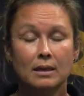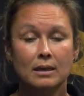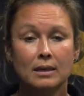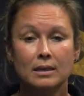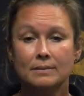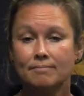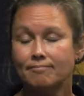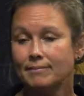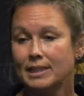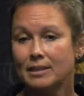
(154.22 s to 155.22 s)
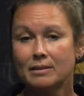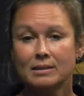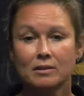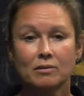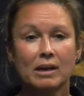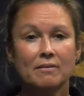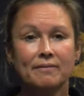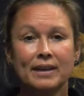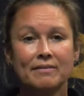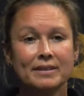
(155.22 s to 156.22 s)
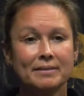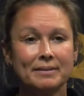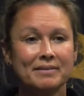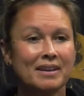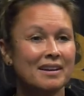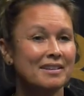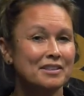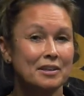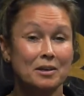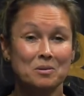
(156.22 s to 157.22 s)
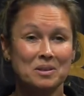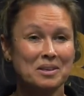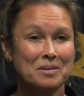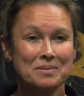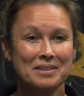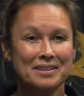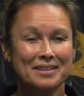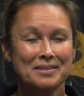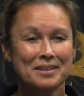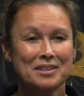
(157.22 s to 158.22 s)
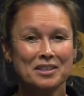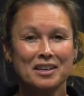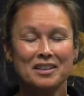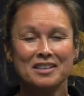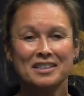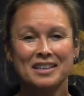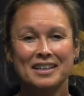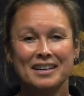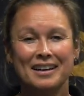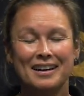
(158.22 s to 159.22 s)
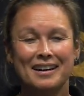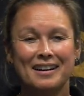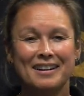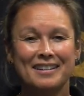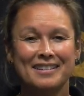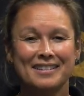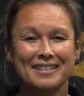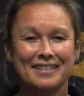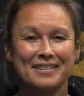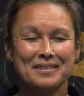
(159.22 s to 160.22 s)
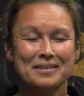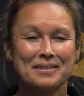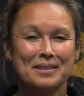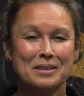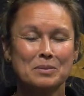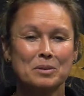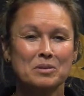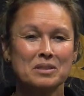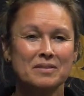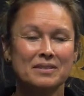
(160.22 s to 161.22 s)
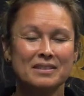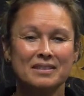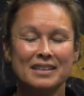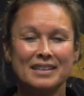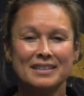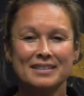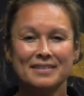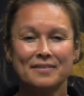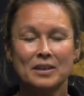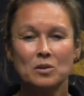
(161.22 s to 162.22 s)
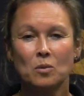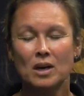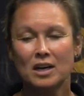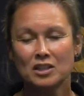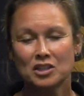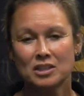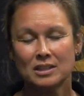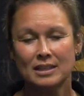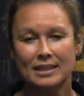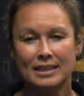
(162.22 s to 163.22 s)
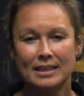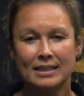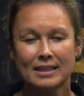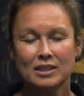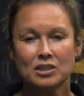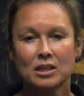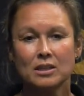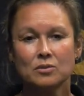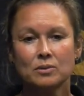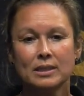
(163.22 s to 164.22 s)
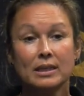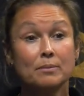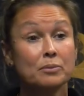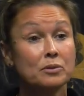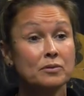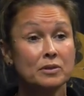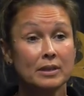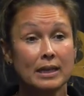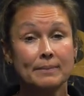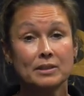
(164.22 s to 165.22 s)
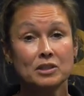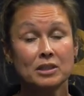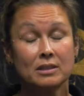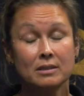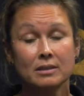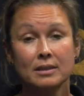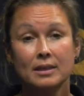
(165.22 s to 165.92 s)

As a crowd favorite, we've got Kashana Williams. Kashana, is explosive and fun to watch. Kashana's really improved her game this year.